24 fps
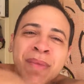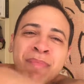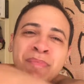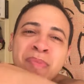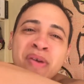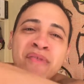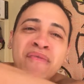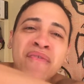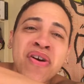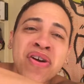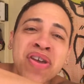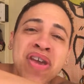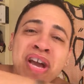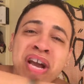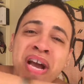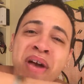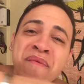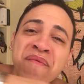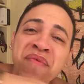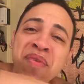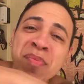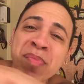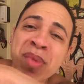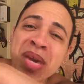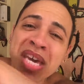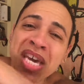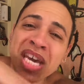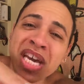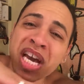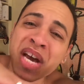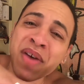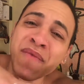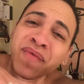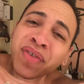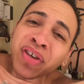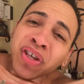before you come for me,
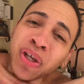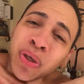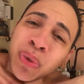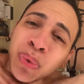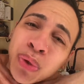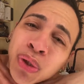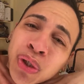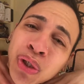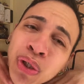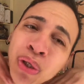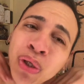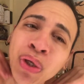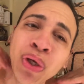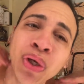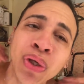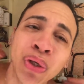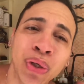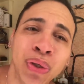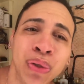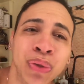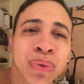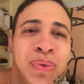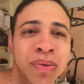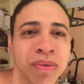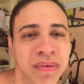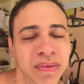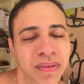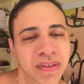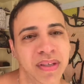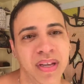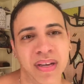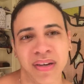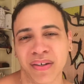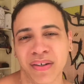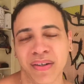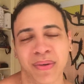come for you too.
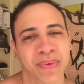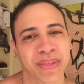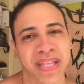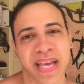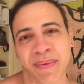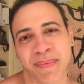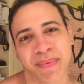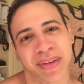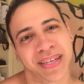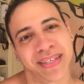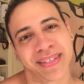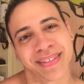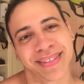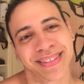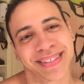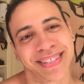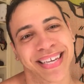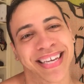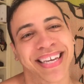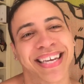I don't know what that means.